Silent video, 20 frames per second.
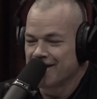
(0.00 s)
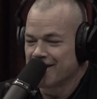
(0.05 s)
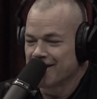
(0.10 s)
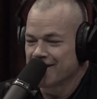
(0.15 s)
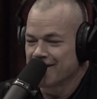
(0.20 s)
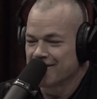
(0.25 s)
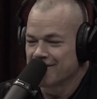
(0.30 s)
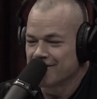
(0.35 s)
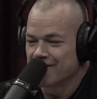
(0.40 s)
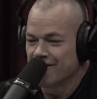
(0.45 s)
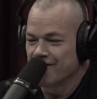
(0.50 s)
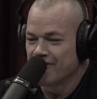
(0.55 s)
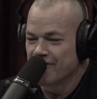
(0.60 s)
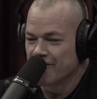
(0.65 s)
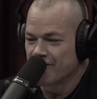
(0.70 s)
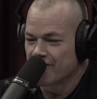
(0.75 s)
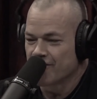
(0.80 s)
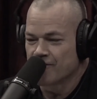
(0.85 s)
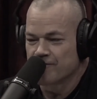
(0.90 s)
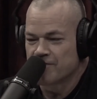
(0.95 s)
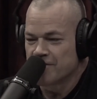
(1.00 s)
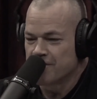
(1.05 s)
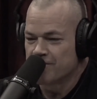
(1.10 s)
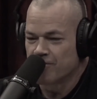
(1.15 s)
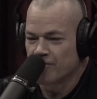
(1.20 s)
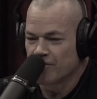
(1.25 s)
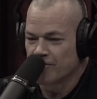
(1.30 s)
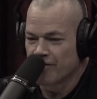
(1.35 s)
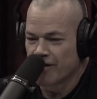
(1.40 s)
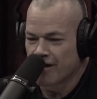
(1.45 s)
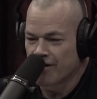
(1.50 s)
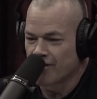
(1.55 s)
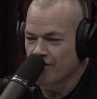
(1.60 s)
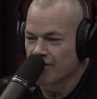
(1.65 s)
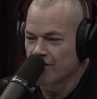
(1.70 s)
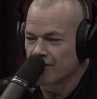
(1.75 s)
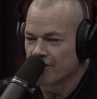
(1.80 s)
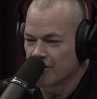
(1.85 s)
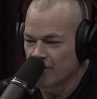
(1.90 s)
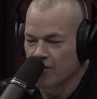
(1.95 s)
and there are people that
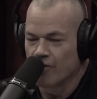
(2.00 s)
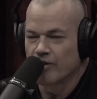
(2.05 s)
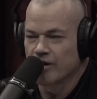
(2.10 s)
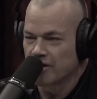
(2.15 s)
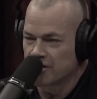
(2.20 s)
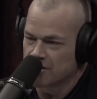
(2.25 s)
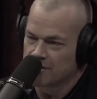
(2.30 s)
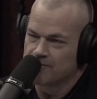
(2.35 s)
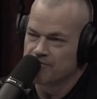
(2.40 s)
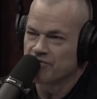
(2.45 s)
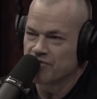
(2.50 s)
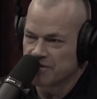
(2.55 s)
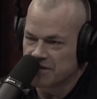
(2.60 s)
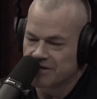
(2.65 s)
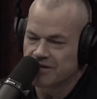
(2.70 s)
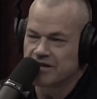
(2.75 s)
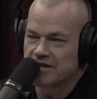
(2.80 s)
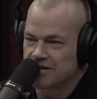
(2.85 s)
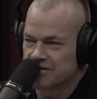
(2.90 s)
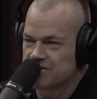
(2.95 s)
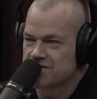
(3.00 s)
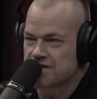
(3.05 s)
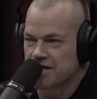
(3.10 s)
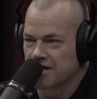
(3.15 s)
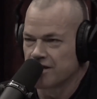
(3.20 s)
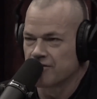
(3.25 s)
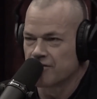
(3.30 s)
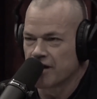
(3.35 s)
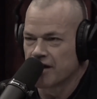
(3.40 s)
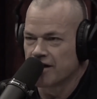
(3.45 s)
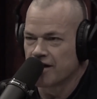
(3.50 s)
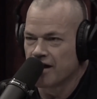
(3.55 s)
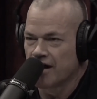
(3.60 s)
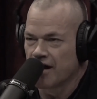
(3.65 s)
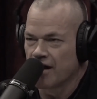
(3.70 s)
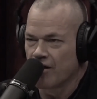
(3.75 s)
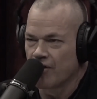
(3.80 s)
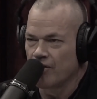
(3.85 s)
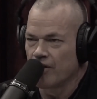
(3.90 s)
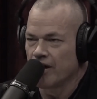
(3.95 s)
are going completely insane right
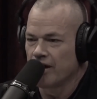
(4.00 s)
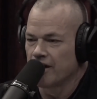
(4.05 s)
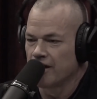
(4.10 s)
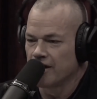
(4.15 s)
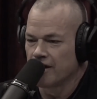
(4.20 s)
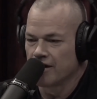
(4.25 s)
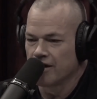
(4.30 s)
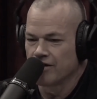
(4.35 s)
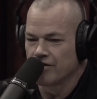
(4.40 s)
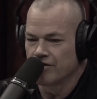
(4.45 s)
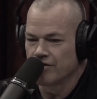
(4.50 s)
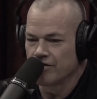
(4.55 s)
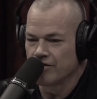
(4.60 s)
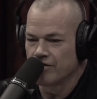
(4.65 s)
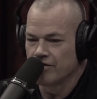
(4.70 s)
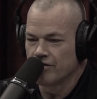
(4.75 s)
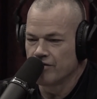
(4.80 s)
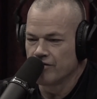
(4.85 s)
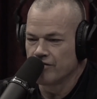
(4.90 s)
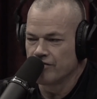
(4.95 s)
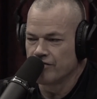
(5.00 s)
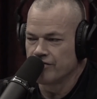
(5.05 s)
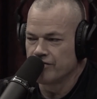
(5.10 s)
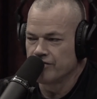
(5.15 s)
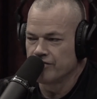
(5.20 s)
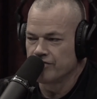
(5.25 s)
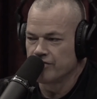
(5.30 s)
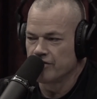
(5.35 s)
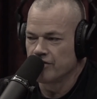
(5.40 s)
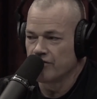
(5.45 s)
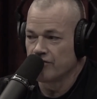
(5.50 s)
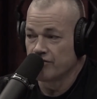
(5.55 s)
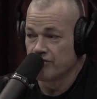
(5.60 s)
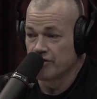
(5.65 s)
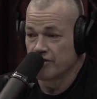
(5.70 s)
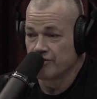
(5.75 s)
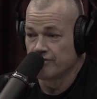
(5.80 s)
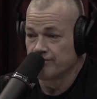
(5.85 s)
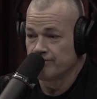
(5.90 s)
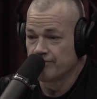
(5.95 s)
now, and the
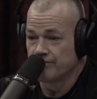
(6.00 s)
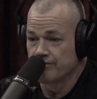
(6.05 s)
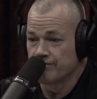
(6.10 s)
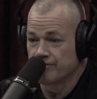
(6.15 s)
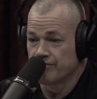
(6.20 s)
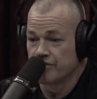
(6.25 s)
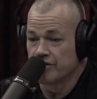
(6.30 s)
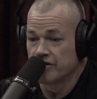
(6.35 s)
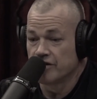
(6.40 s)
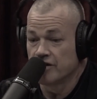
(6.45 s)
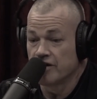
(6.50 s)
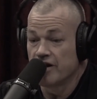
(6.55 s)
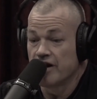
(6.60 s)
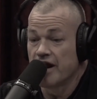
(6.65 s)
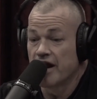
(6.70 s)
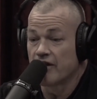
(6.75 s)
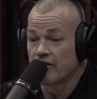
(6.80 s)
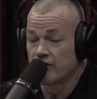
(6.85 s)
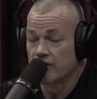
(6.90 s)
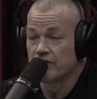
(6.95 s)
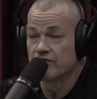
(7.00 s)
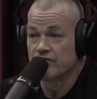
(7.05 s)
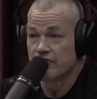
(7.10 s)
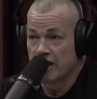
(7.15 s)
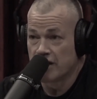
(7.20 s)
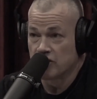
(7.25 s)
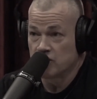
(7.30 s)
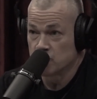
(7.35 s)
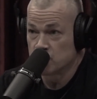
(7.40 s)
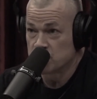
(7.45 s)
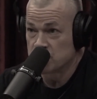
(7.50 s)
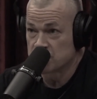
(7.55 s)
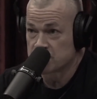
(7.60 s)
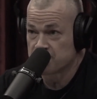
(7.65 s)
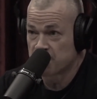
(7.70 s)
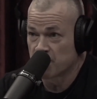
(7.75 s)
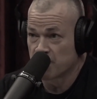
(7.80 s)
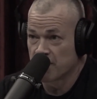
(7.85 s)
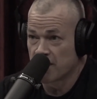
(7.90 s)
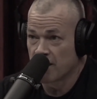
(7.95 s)
the the narrative that you
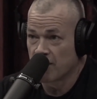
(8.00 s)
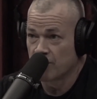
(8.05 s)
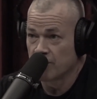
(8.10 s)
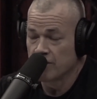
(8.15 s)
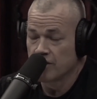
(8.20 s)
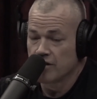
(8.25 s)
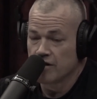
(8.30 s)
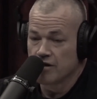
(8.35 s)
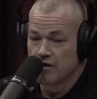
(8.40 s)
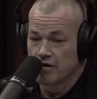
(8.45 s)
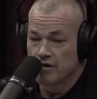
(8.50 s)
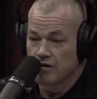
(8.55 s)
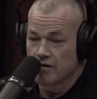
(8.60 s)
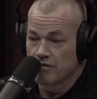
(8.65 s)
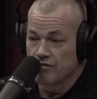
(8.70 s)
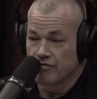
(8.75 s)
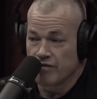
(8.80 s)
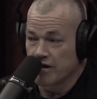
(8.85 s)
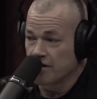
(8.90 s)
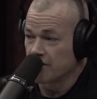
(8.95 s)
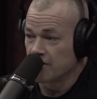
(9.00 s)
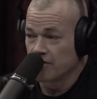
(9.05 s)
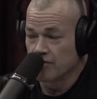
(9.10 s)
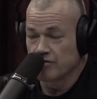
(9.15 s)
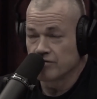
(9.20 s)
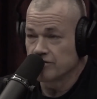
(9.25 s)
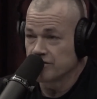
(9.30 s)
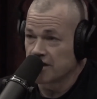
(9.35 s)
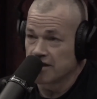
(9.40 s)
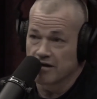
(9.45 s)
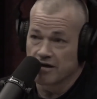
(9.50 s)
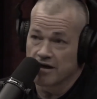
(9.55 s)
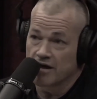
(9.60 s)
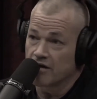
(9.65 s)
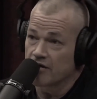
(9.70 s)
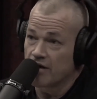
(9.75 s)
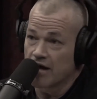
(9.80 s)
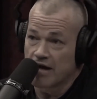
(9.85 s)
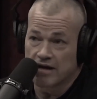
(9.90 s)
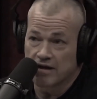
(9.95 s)
just put out, they don't they didn't hear